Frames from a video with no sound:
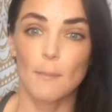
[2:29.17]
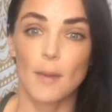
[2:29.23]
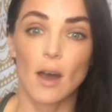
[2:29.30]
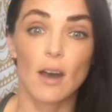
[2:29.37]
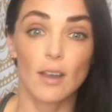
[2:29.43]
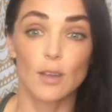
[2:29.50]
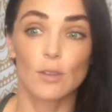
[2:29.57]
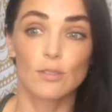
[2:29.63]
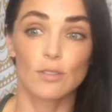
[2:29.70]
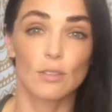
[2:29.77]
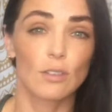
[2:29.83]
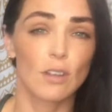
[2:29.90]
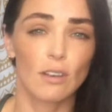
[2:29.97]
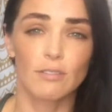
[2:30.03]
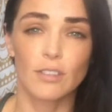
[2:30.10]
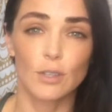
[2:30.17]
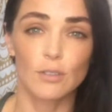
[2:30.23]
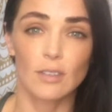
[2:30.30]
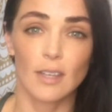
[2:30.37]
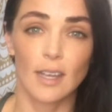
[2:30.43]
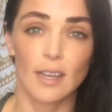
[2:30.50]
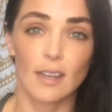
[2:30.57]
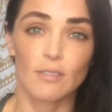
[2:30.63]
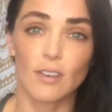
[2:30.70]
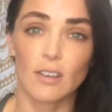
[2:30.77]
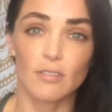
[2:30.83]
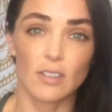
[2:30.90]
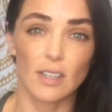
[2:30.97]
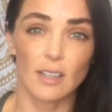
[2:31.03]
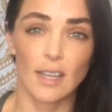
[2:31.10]
I also love using it if I
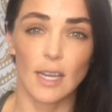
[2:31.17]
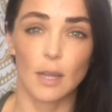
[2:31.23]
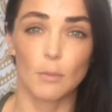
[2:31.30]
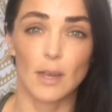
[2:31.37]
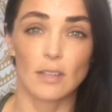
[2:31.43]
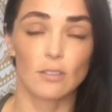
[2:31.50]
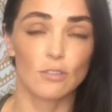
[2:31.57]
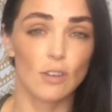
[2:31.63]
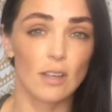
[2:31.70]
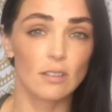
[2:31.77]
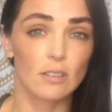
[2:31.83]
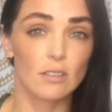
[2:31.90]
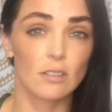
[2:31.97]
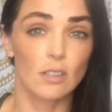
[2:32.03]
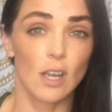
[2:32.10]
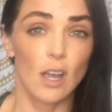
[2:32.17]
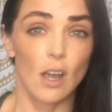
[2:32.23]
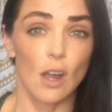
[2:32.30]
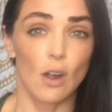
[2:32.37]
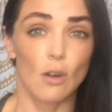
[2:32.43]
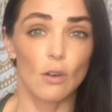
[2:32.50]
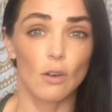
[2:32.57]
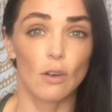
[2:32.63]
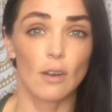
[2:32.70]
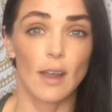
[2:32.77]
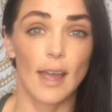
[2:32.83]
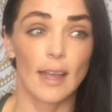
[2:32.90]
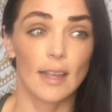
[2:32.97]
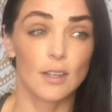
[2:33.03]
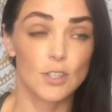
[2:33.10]
feel anyway stressed or
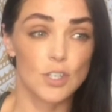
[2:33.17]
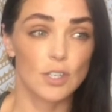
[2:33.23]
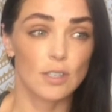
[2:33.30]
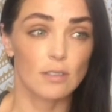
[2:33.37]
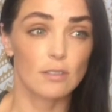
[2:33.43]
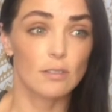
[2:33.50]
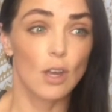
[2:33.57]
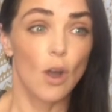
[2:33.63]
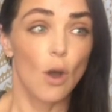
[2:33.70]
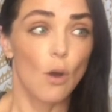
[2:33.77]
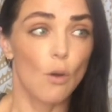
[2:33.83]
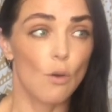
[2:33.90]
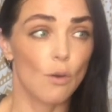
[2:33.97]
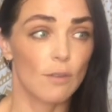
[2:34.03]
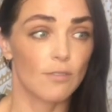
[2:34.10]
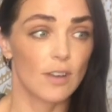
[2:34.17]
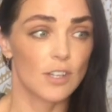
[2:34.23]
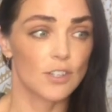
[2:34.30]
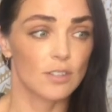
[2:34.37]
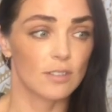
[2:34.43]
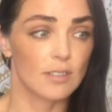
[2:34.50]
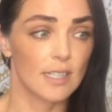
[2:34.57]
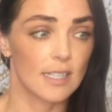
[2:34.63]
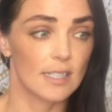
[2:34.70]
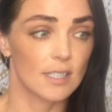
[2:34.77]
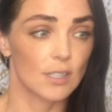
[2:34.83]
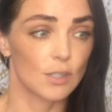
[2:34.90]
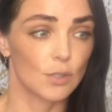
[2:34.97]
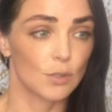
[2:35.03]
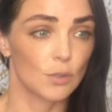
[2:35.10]
anxious, or if I just need
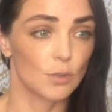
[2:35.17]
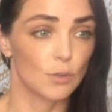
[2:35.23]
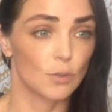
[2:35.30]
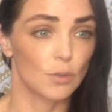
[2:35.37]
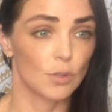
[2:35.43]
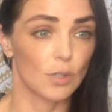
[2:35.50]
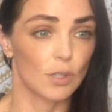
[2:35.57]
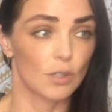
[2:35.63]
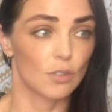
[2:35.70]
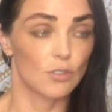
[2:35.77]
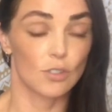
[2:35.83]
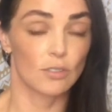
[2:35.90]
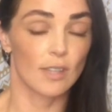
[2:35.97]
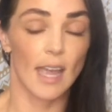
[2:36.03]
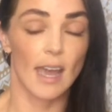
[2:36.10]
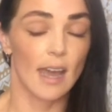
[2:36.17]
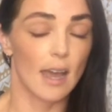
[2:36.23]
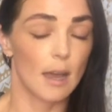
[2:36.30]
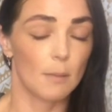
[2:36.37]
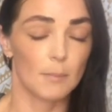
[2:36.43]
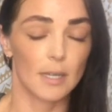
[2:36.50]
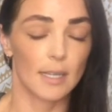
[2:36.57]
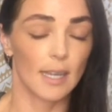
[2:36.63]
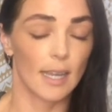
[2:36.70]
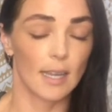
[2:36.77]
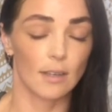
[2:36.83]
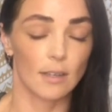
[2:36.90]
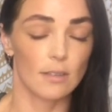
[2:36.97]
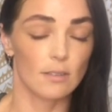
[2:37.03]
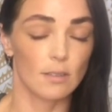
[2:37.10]
to just calm and
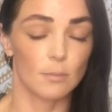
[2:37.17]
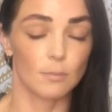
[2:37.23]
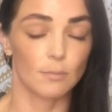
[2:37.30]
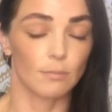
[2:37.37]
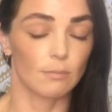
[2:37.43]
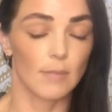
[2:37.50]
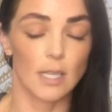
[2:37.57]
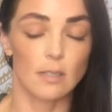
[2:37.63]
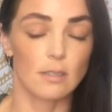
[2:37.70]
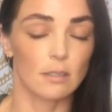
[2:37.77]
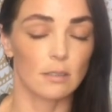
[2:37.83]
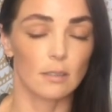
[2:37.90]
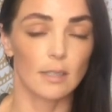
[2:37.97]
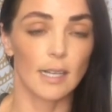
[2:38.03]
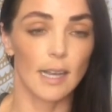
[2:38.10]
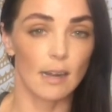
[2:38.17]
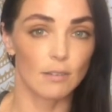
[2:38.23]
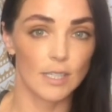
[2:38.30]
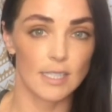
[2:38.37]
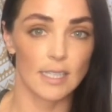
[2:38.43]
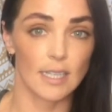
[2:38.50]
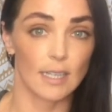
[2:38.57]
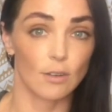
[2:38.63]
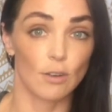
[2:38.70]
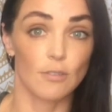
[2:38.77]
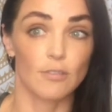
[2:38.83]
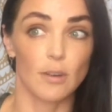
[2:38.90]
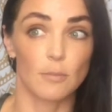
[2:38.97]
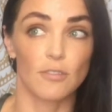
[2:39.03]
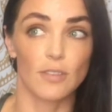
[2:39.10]
gain some mental clarity, or
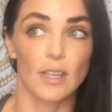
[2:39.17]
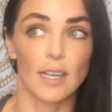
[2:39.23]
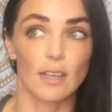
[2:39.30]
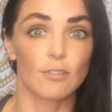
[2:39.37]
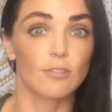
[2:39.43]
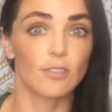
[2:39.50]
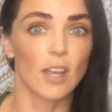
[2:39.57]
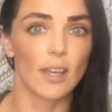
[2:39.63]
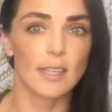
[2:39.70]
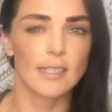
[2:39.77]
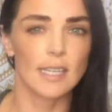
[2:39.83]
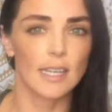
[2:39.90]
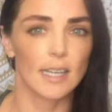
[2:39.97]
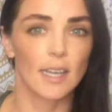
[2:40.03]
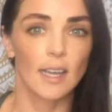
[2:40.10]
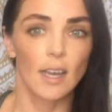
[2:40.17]
if I'm feeling flighty.